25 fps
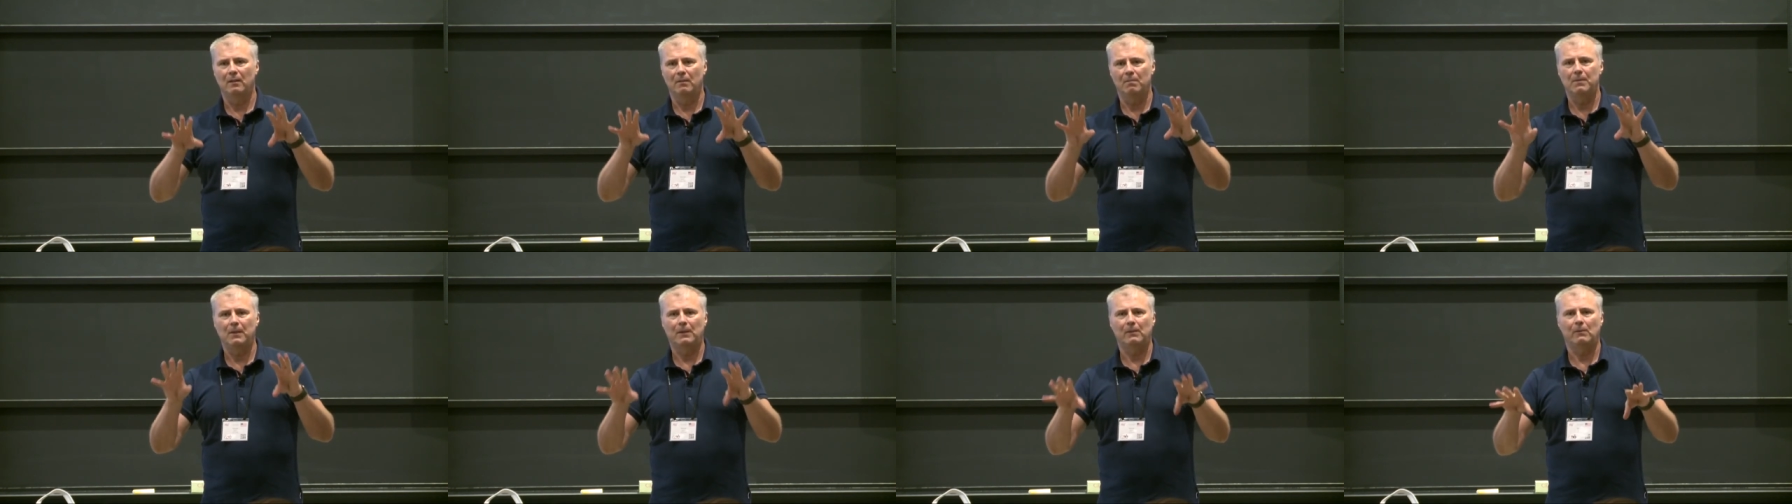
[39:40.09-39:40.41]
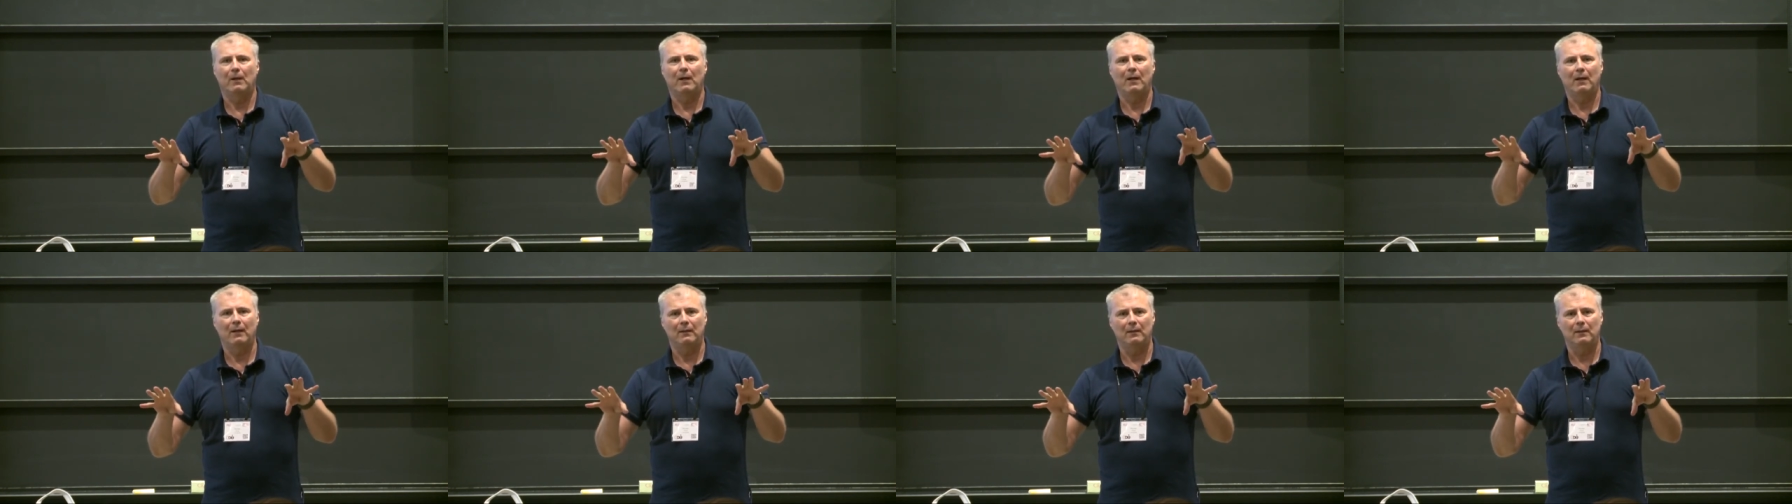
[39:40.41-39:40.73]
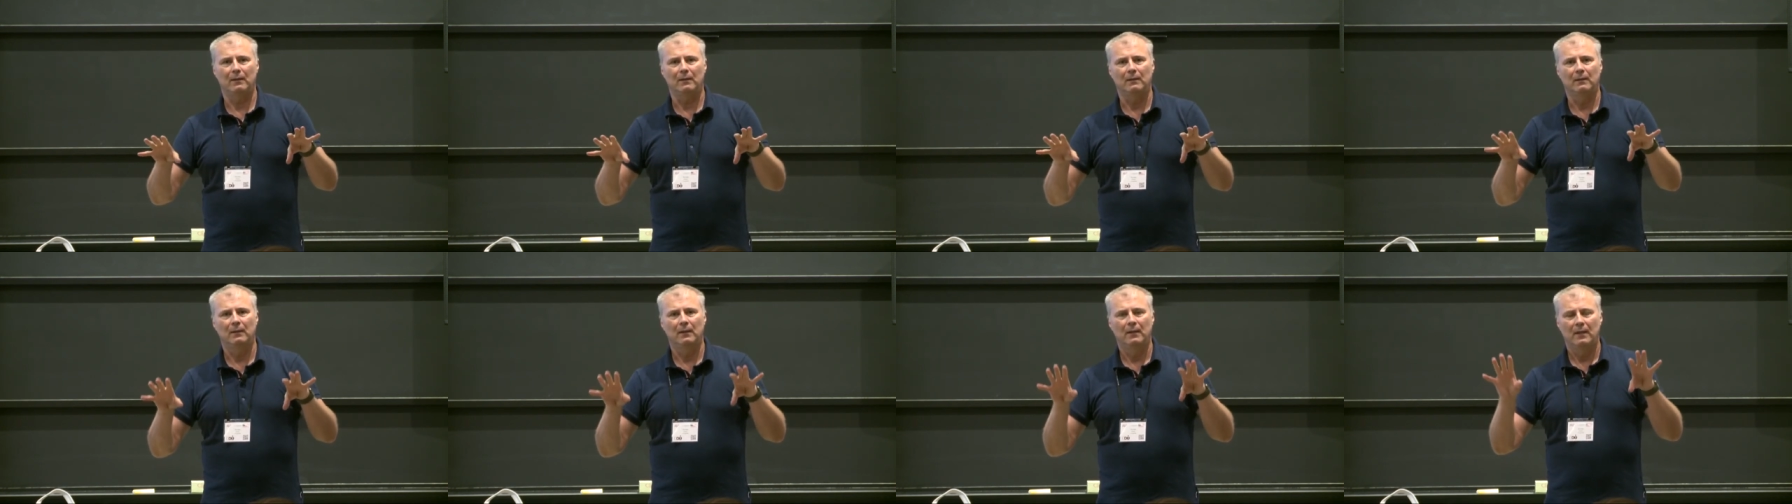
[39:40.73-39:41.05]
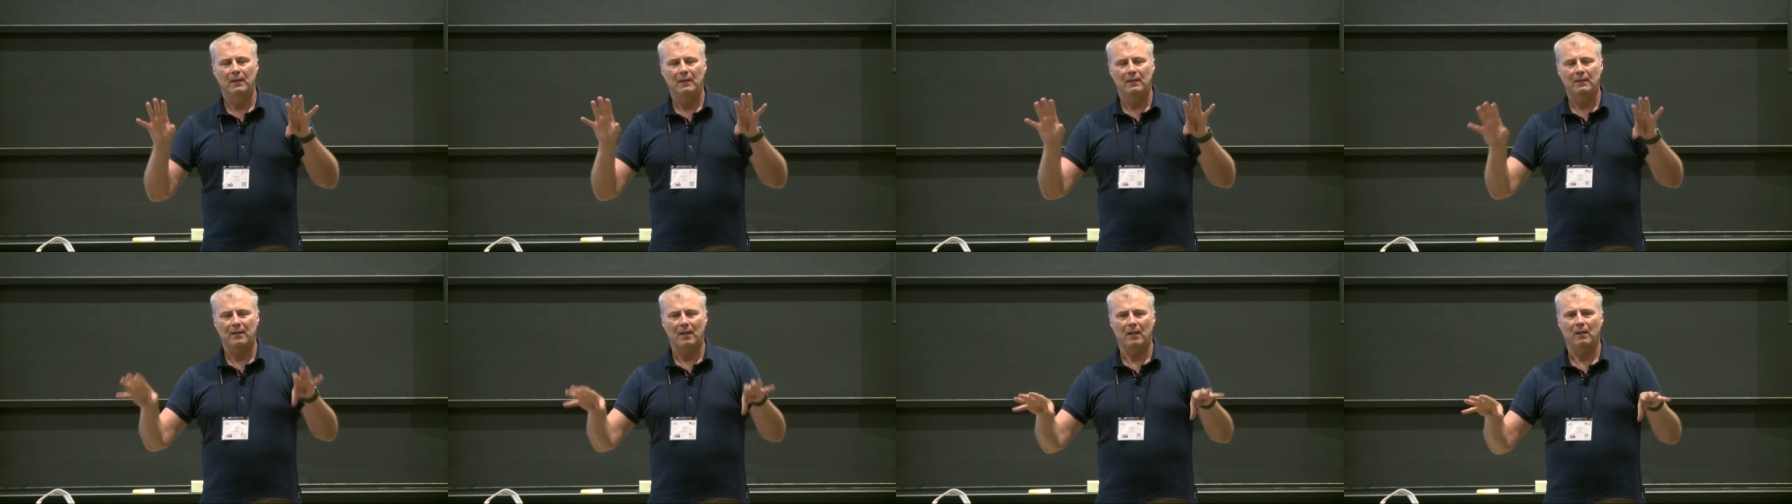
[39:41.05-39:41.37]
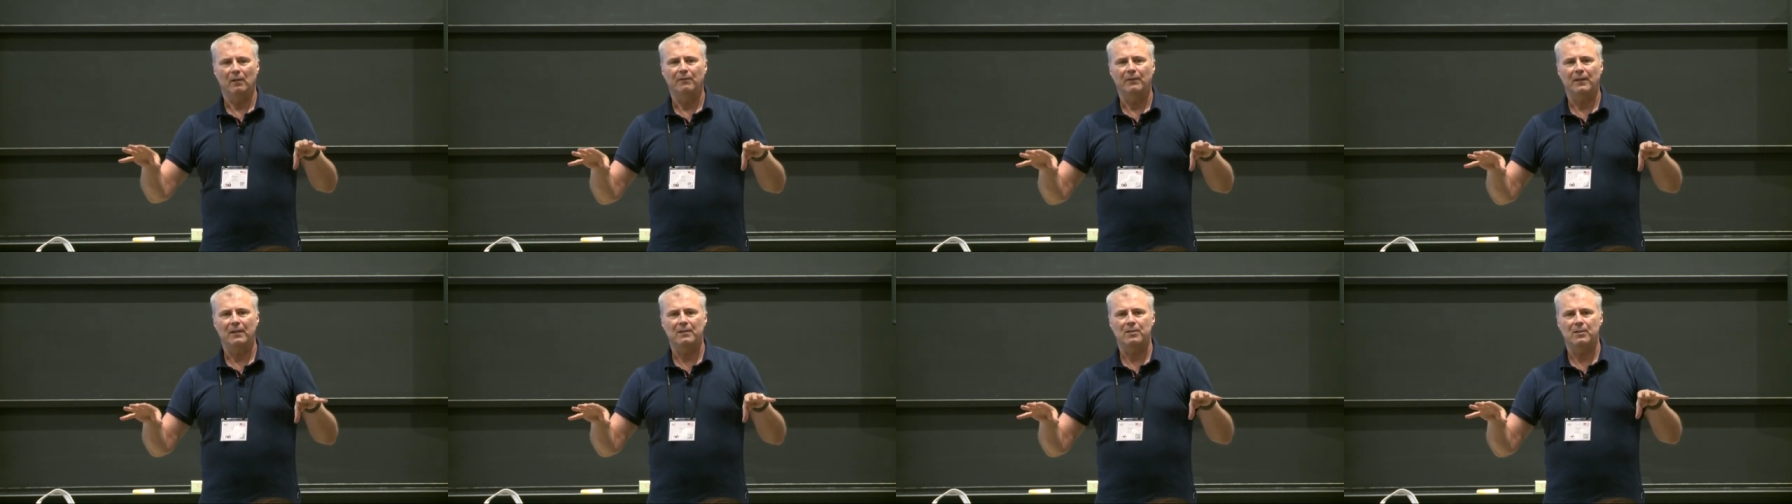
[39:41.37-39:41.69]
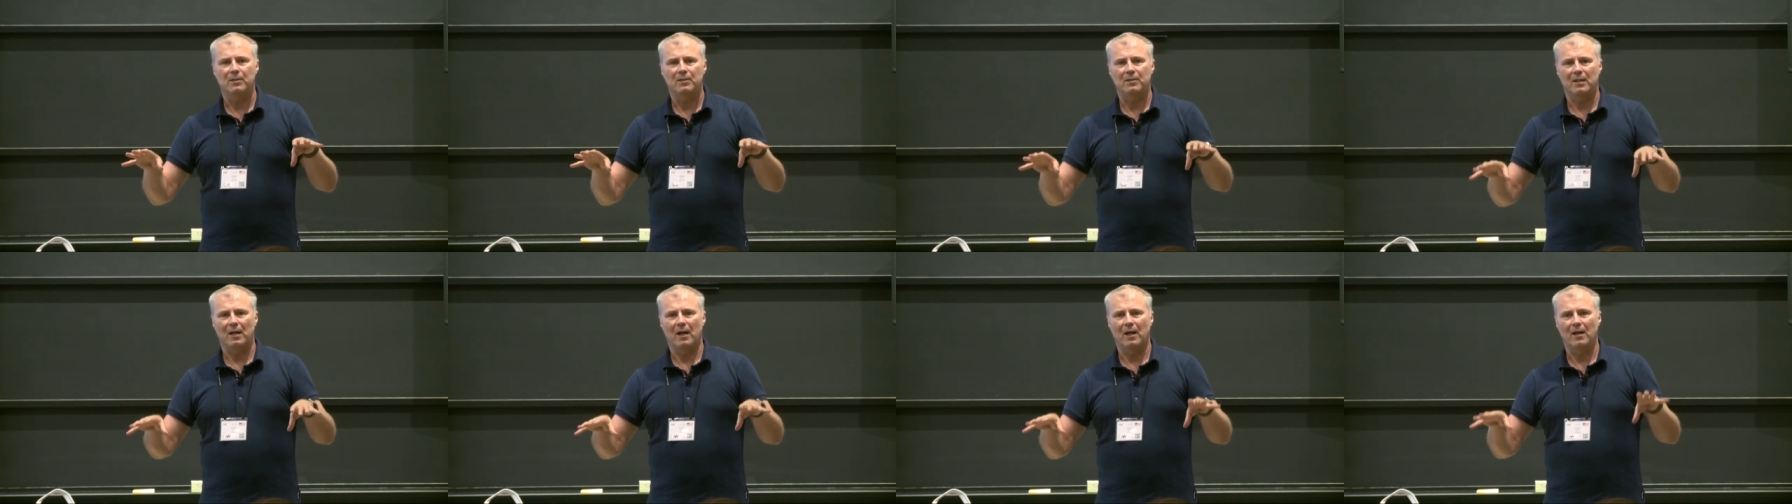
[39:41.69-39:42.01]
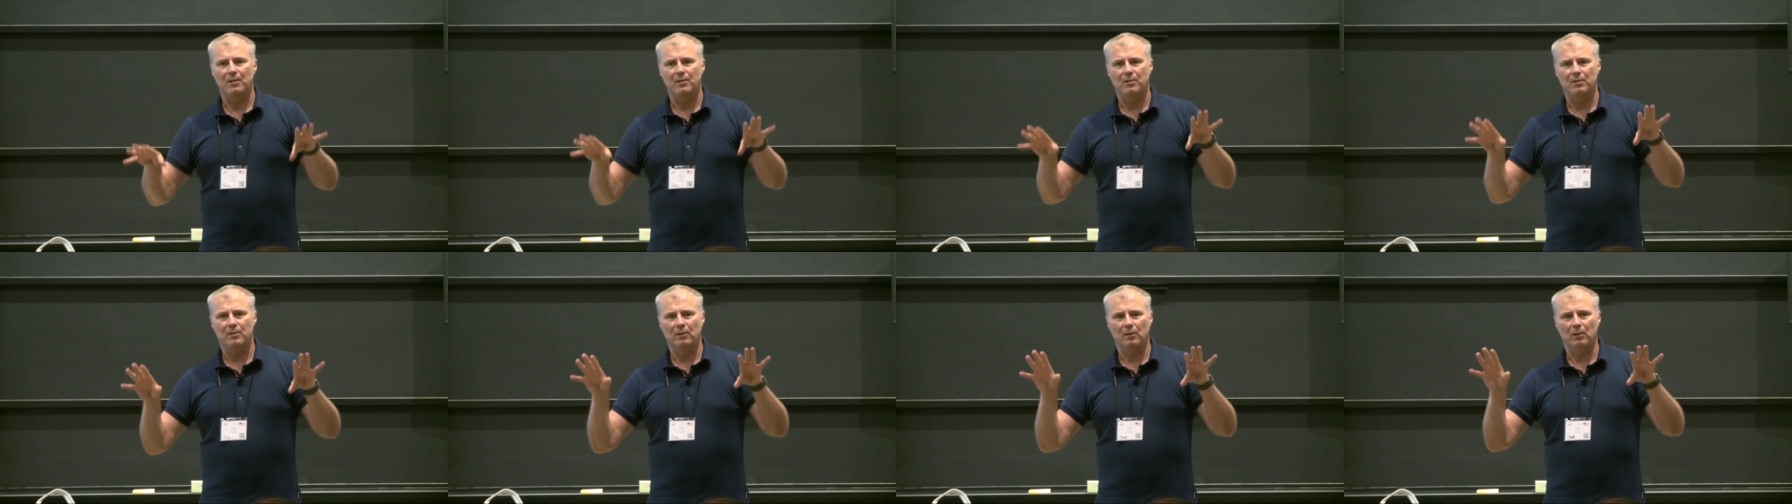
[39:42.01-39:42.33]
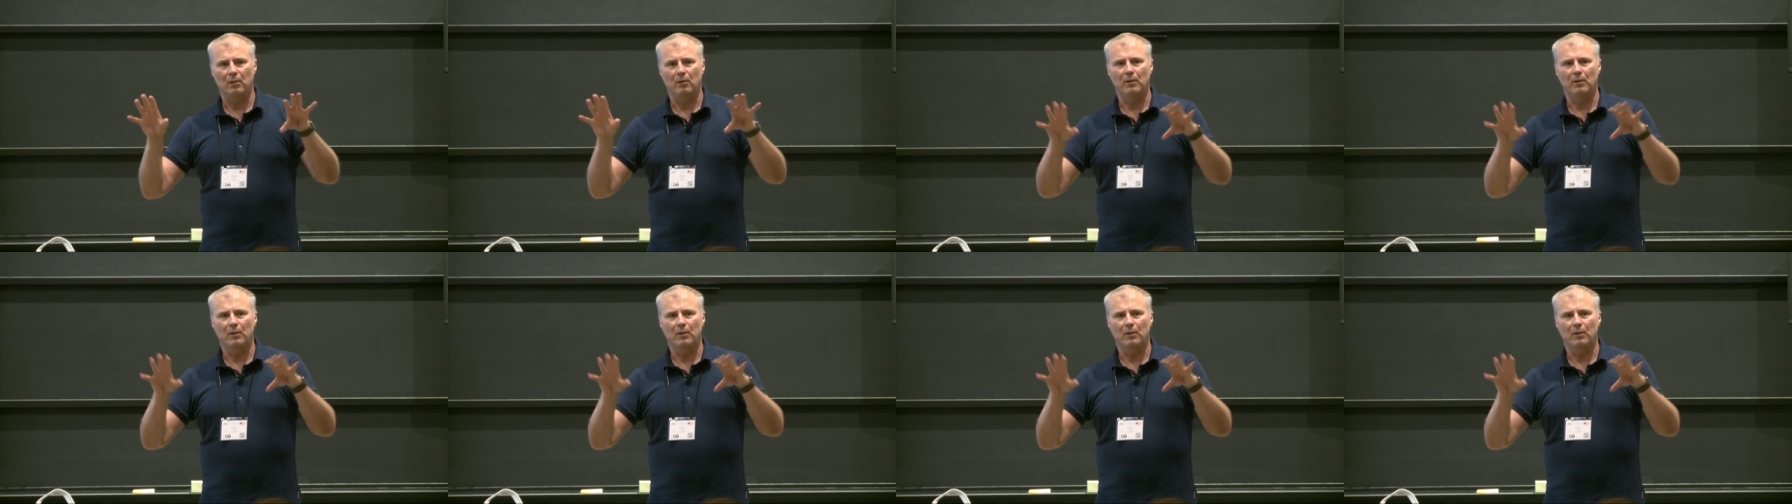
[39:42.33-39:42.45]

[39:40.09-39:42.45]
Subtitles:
provider kind of exercise,